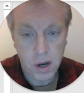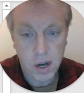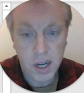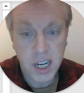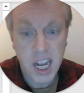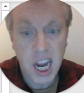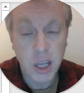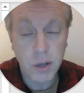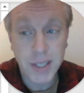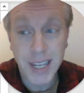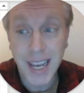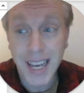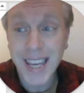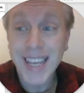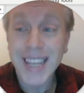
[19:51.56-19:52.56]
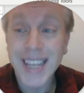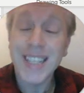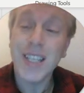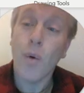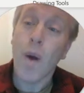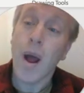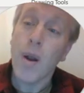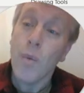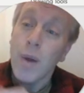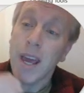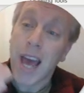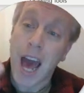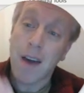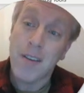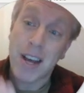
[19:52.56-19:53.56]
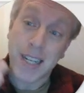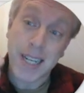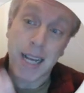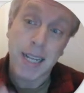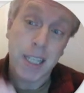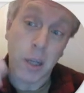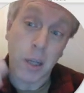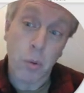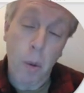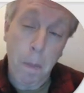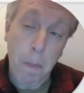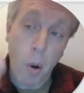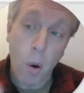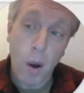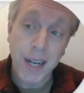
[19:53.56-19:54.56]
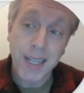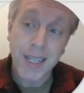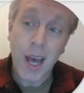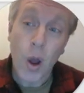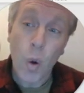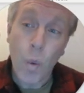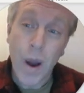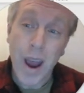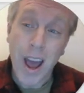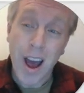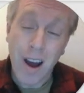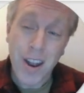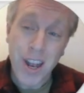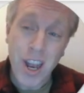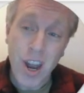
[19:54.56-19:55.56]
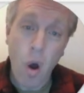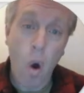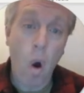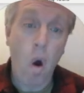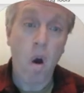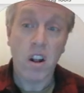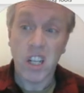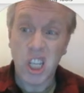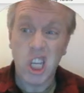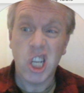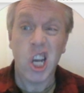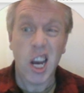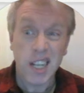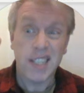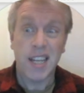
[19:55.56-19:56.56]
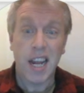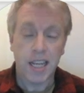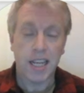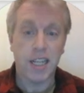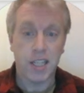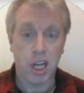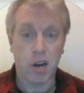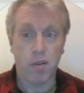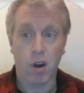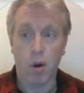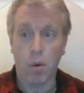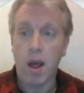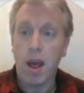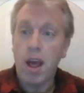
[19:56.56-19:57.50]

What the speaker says: Can you see? So when we have a decimal point, we are not just adding a 0.